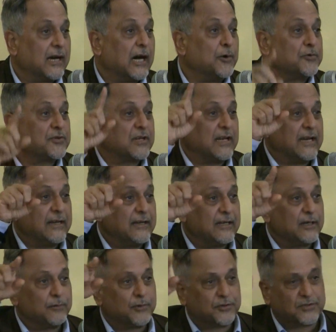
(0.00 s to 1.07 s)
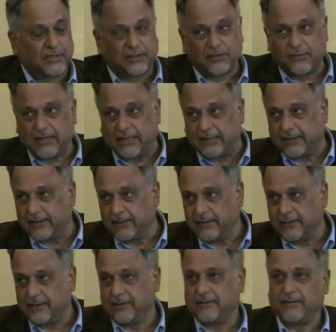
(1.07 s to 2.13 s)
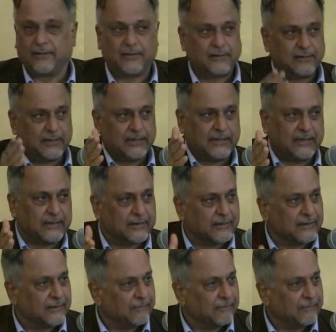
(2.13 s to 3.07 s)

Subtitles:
how slender was the thread. Read it.